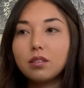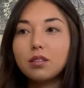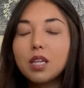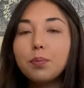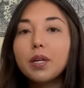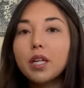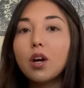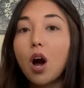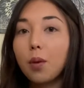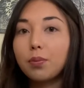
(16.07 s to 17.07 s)
typically
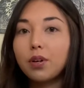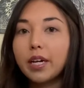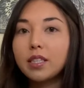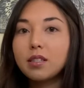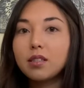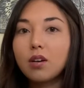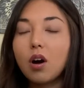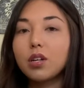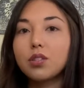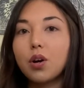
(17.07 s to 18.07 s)
operates on
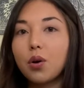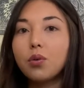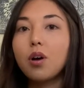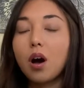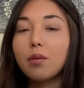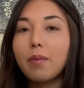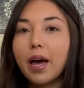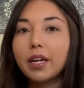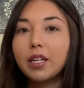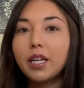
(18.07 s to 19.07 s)
its own
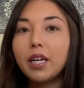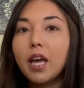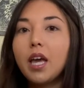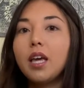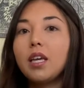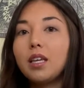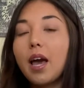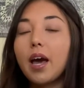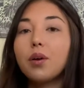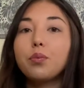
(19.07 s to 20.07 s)
automatically,
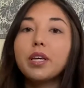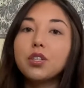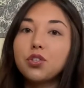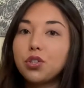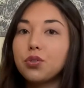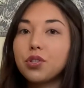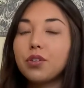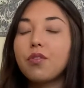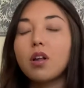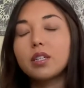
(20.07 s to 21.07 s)
yet we can choose to
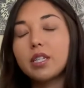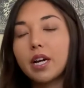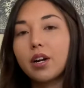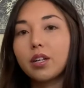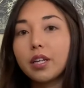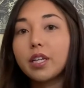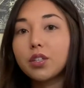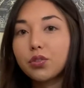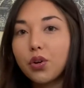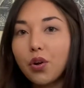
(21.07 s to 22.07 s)
voluntarily
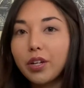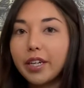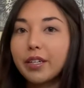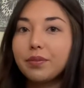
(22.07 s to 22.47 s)
control it.